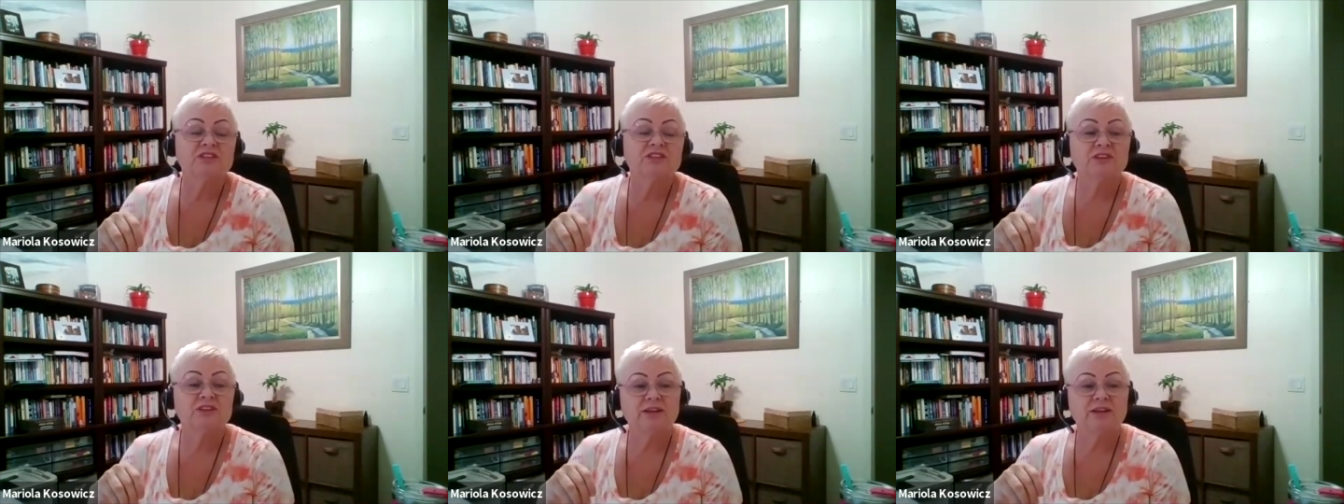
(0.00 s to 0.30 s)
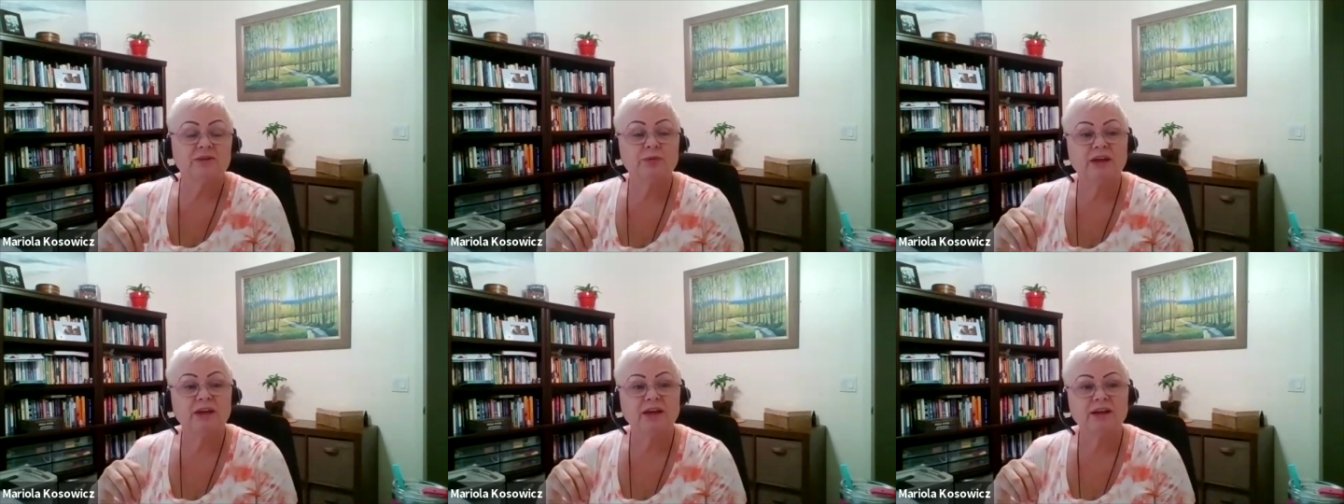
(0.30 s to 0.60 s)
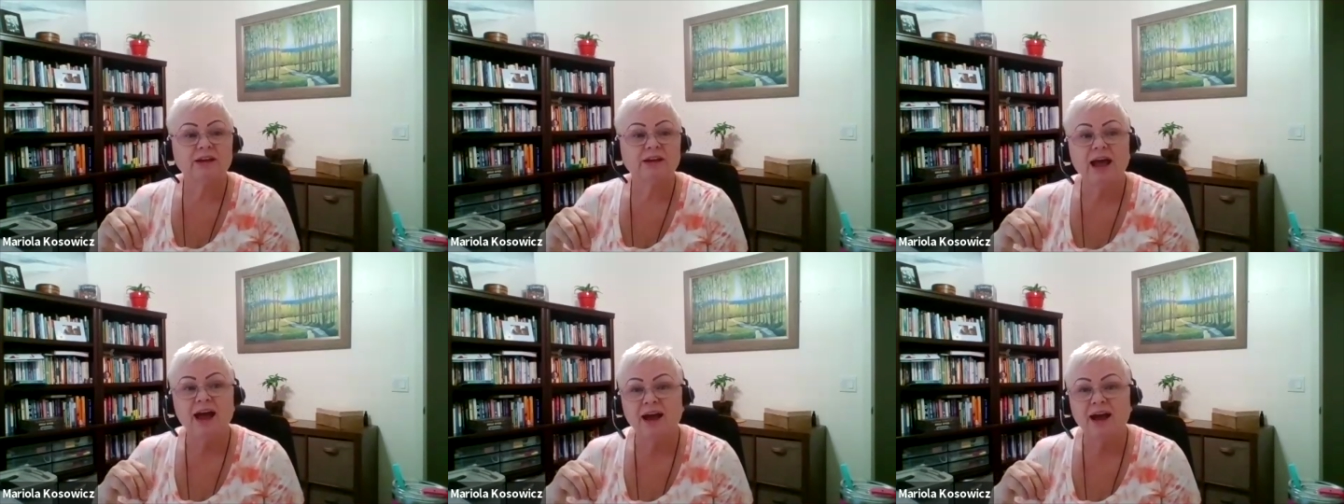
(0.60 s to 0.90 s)
That we
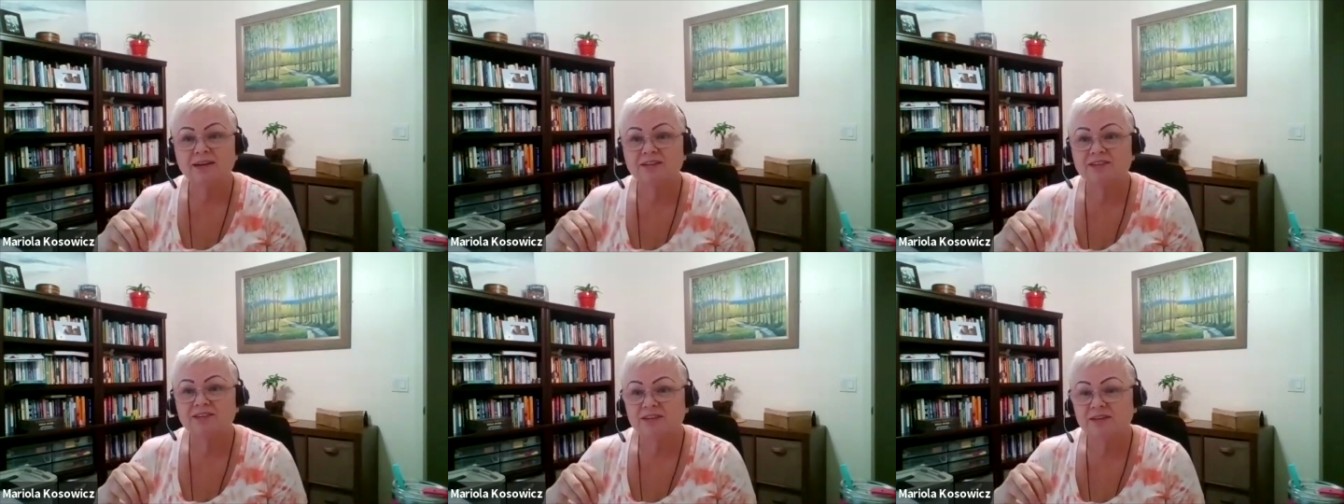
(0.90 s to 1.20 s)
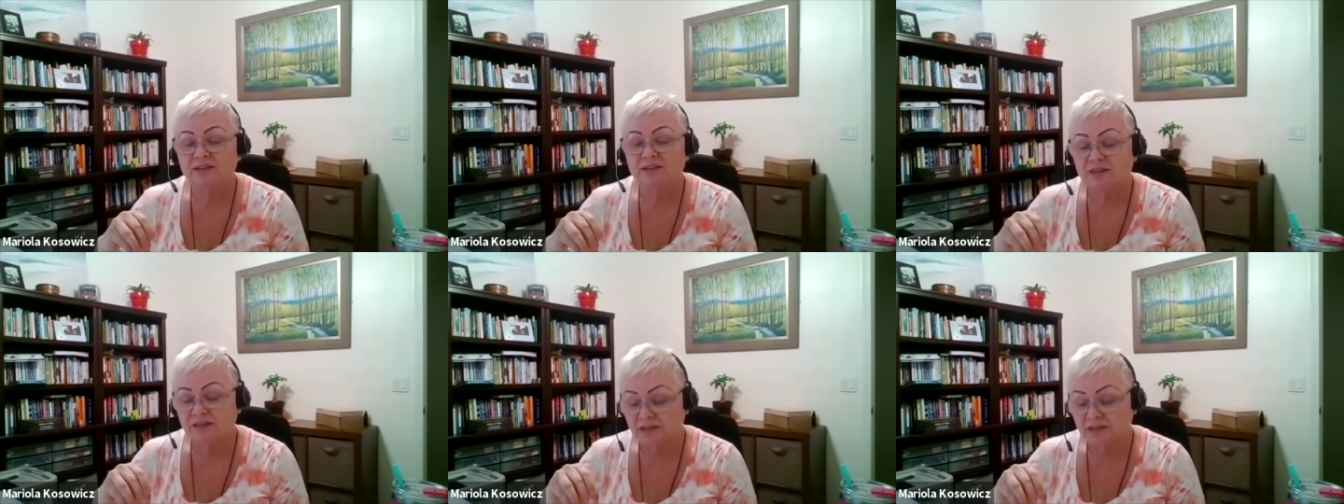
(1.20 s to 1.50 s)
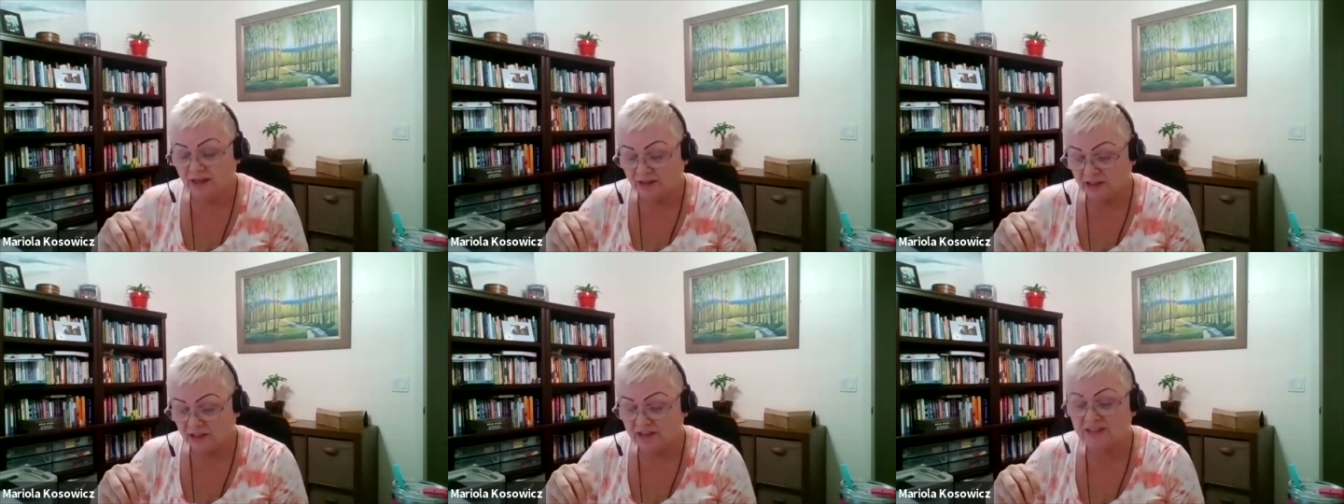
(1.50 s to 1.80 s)
can
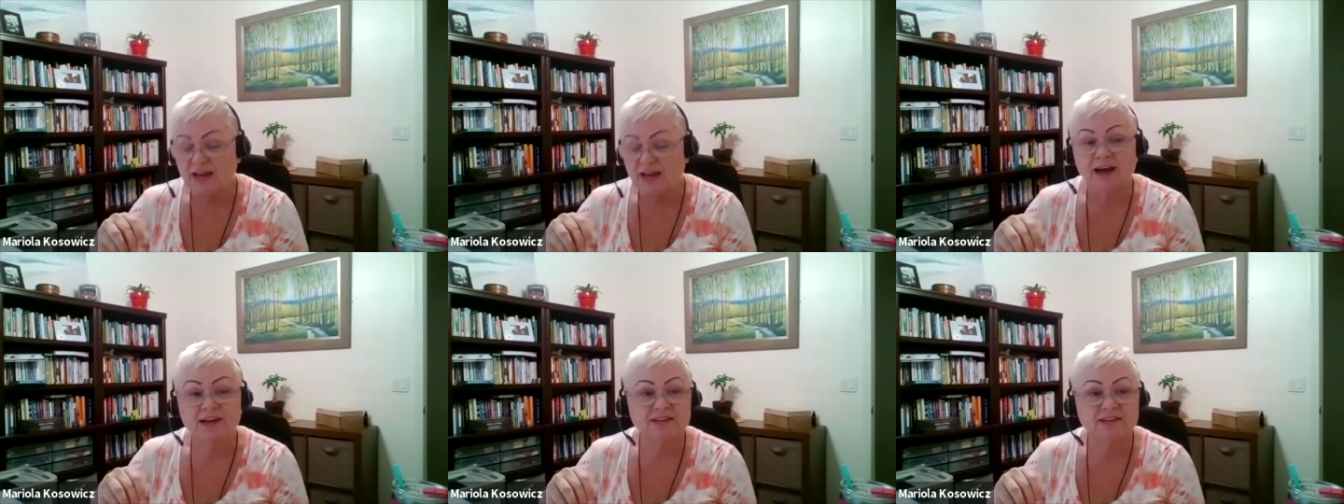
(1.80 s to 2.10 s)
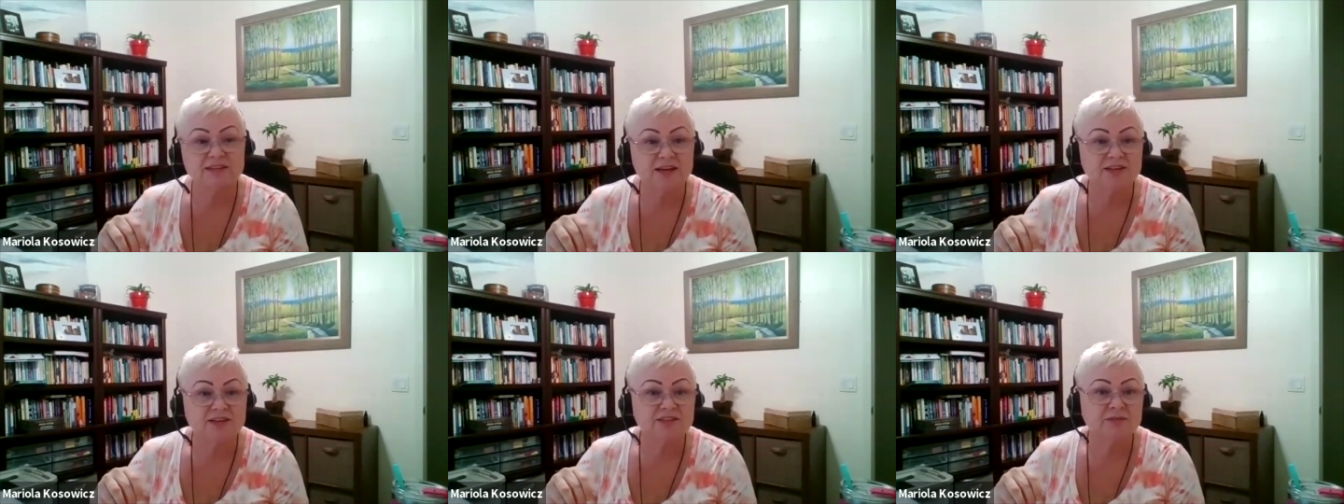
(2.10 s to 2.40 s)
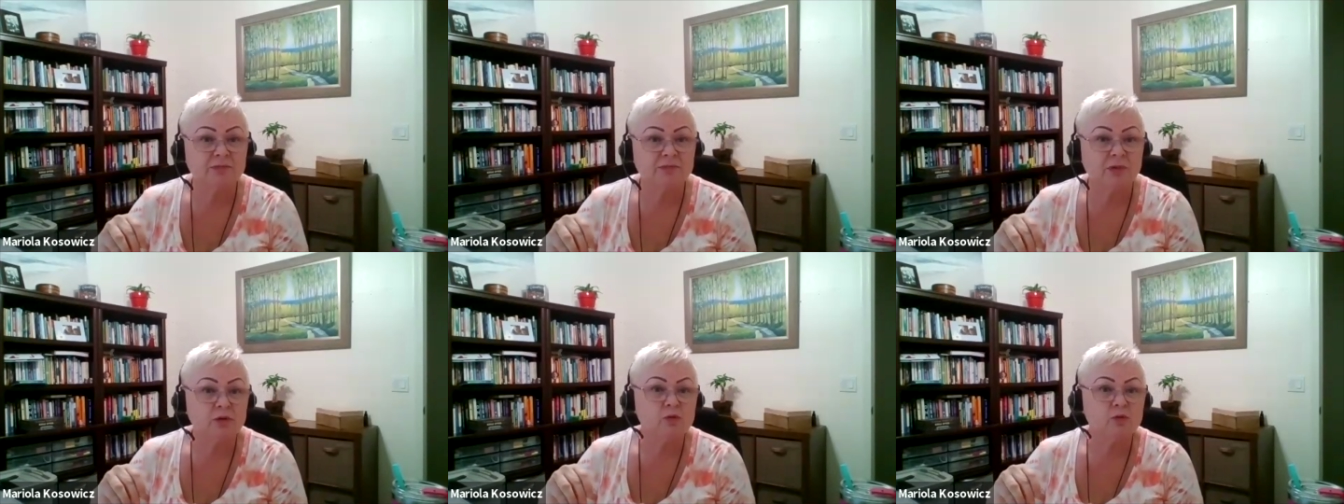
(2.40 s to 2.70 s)
that it's
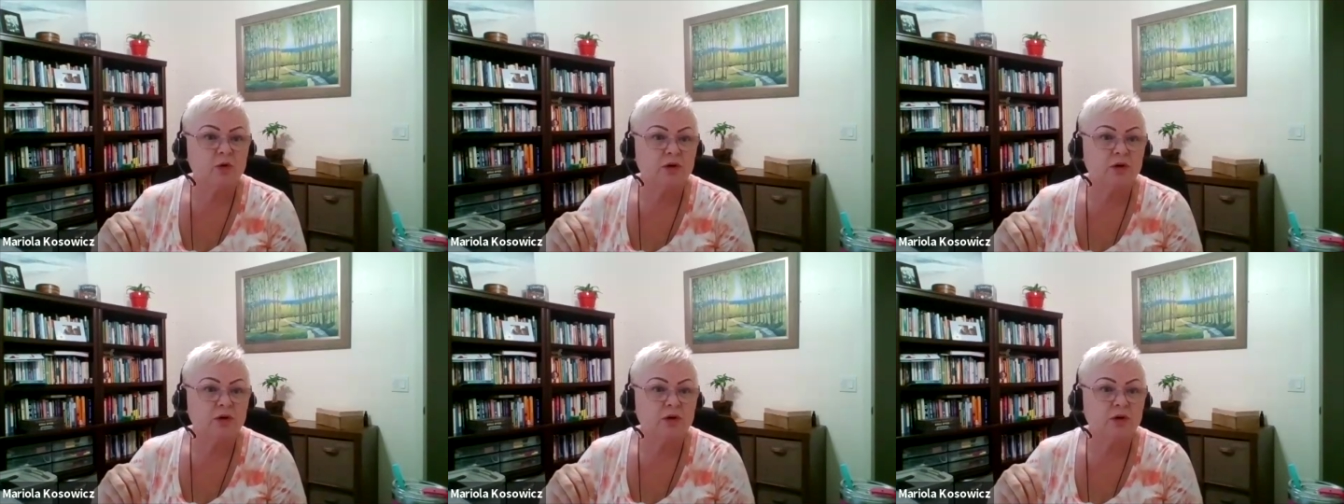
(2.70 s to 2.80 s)
accessible,